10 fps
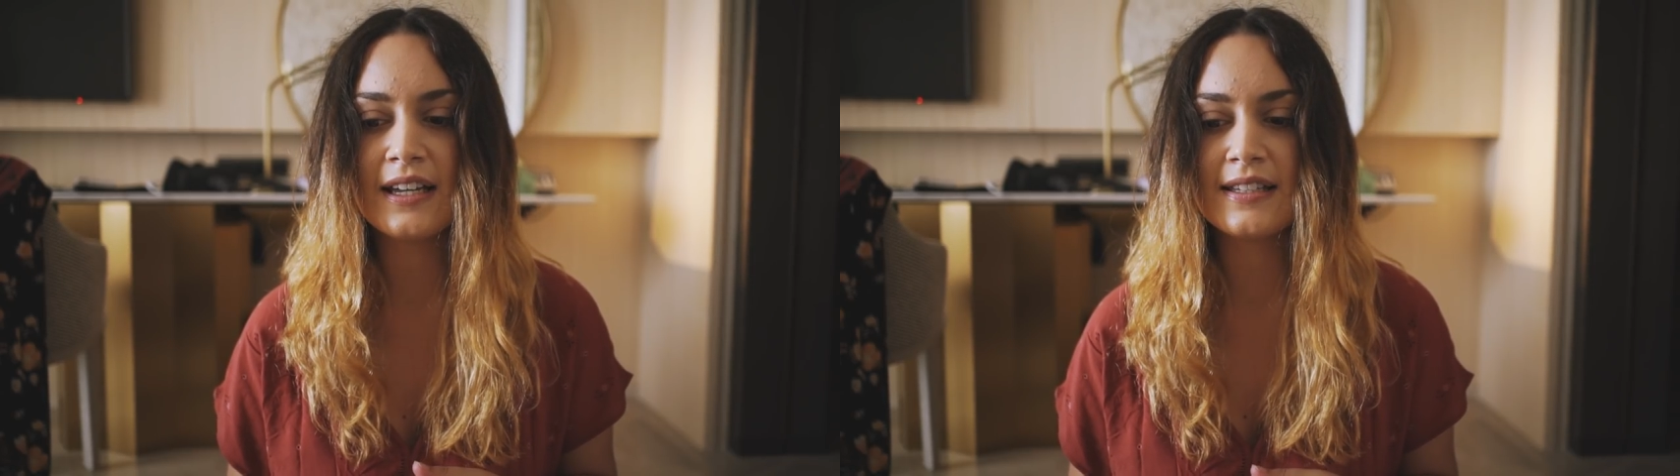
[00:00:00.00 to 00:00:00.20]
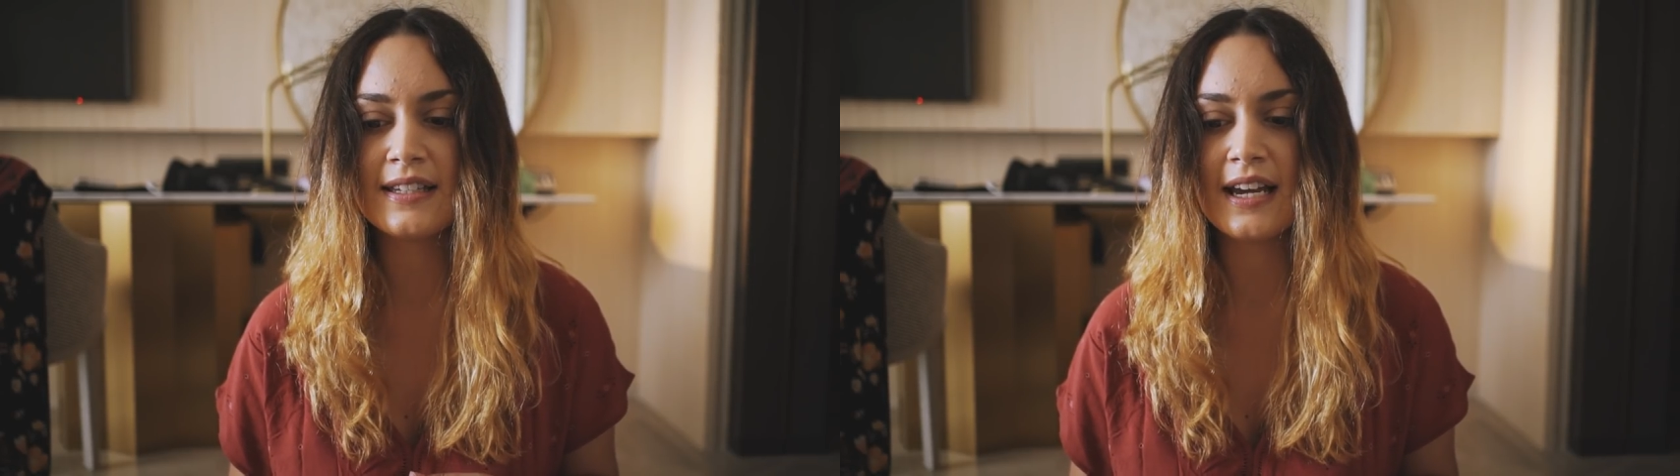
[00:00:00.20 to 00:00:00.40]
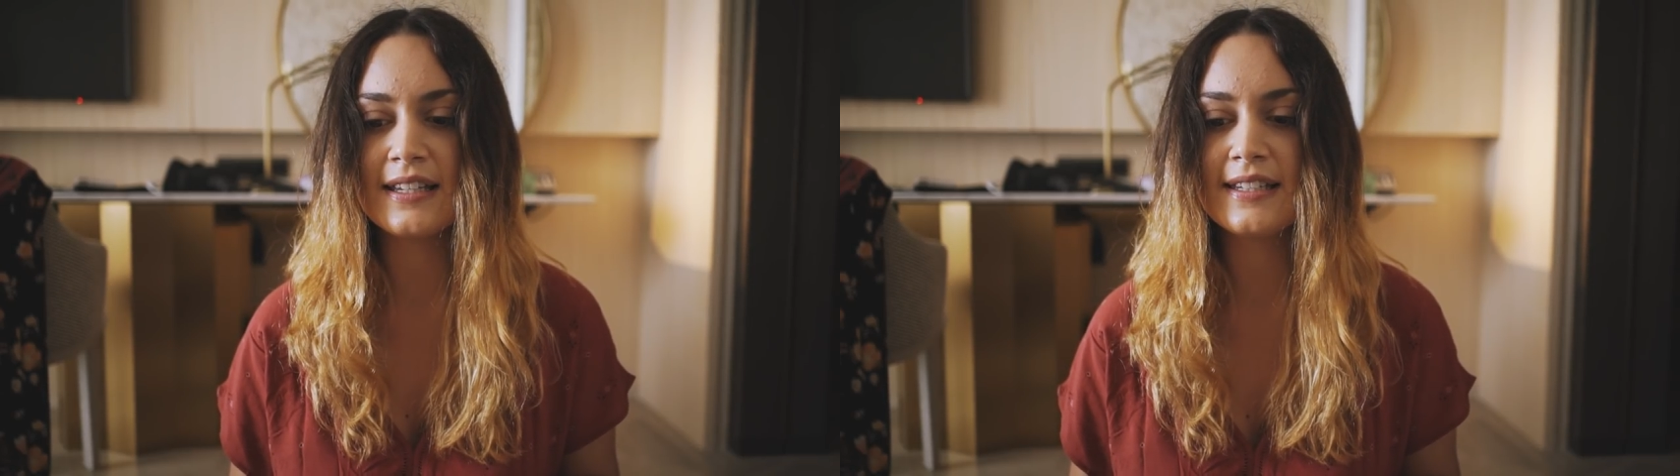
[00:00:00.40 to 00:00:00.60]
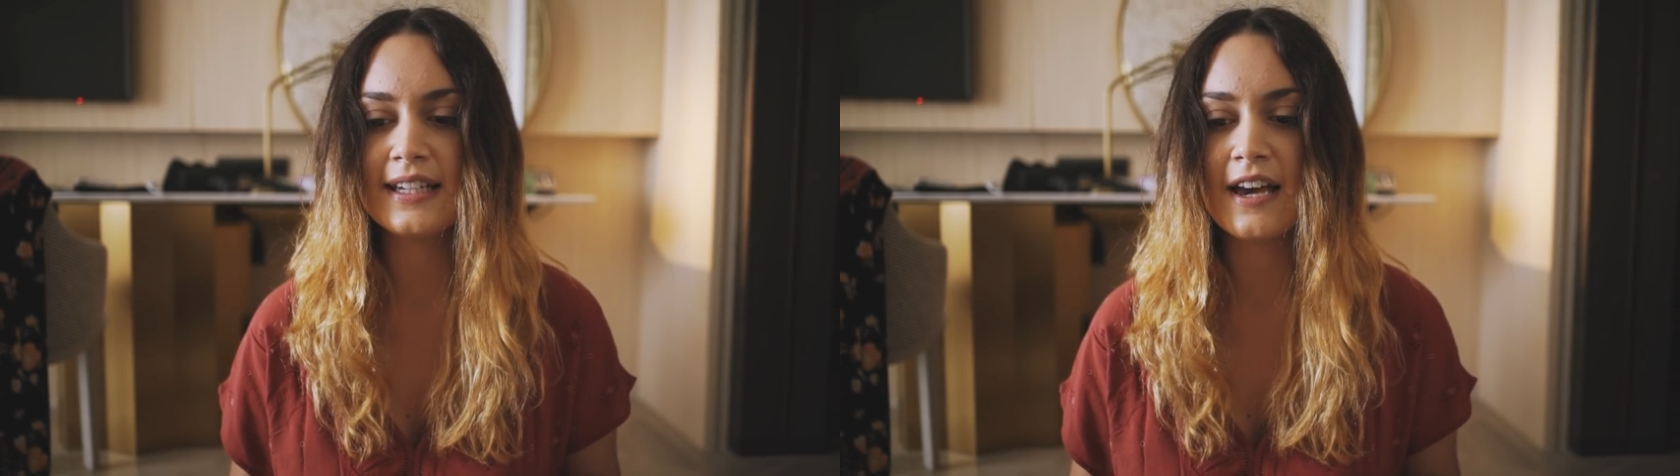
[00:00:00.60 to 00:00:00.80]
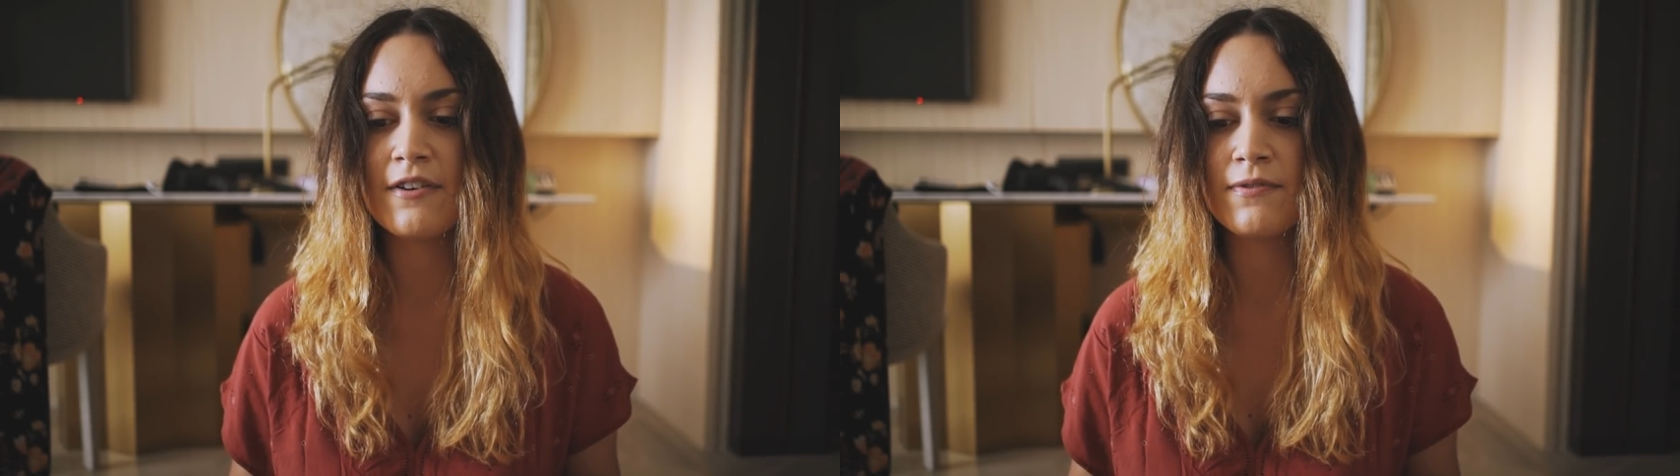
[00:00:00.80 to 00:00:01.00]
it's nice
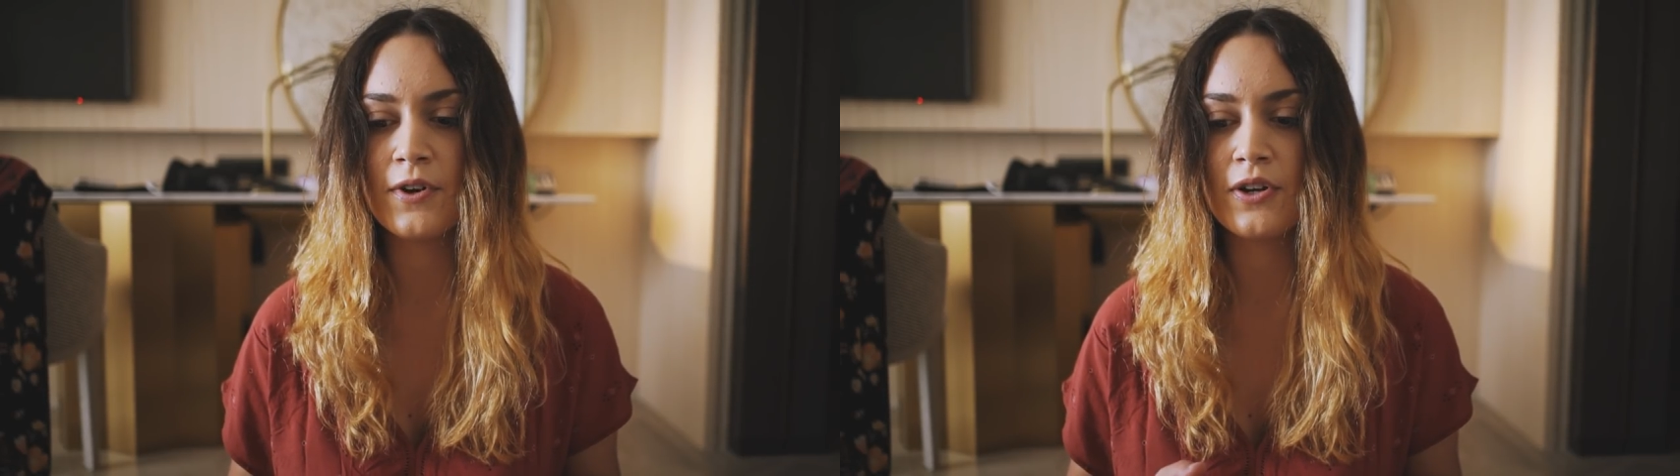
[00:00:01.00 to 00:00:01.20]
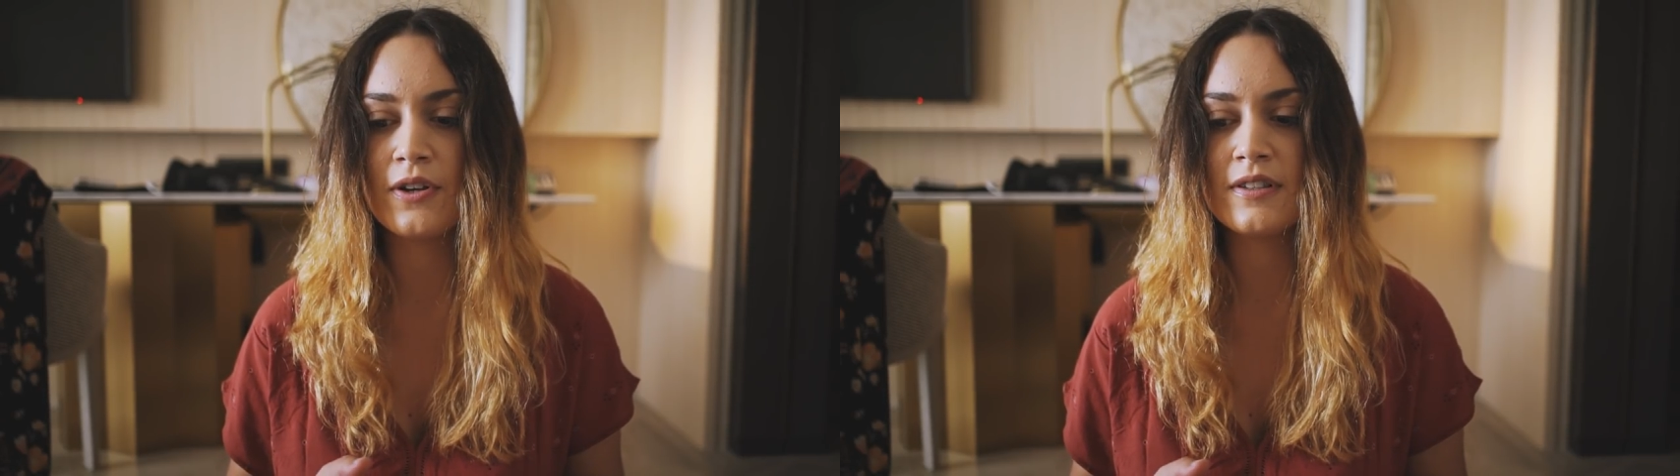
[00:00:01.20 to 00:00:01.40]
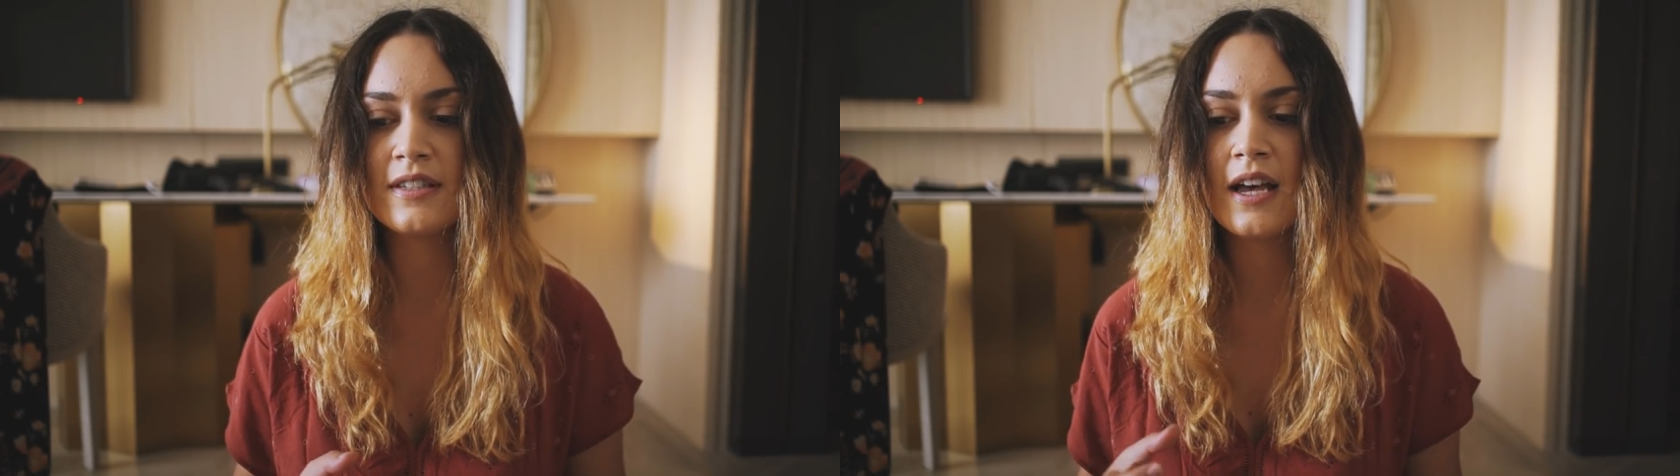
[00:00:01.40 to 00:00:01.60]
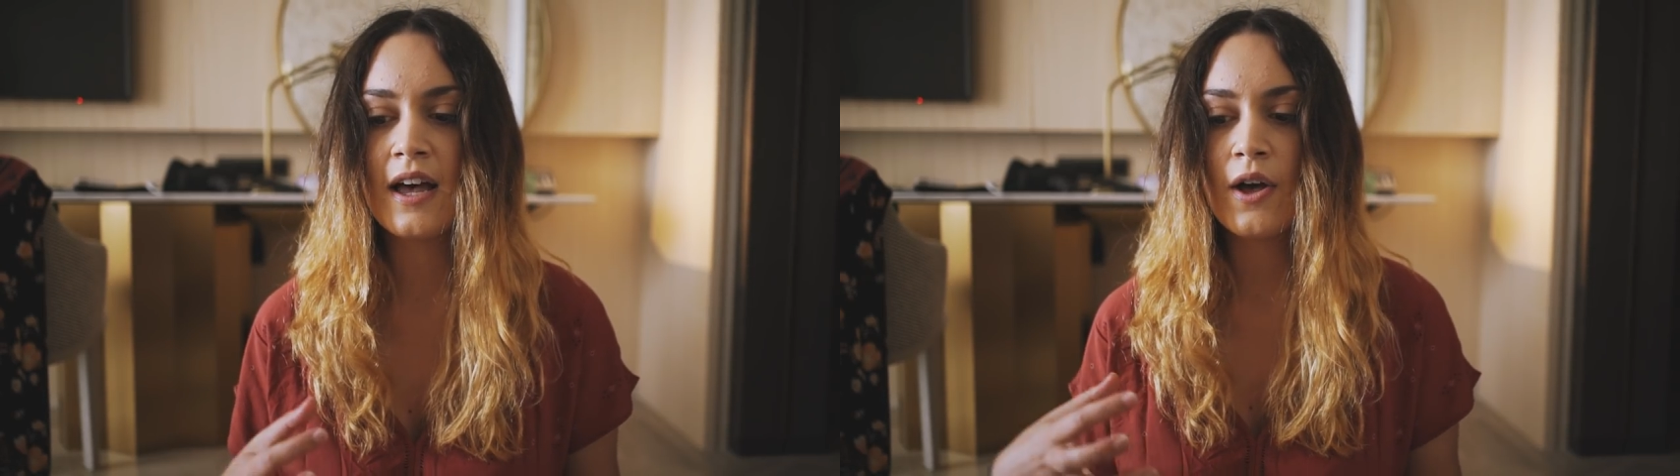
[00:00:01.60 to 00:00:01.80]
to get photos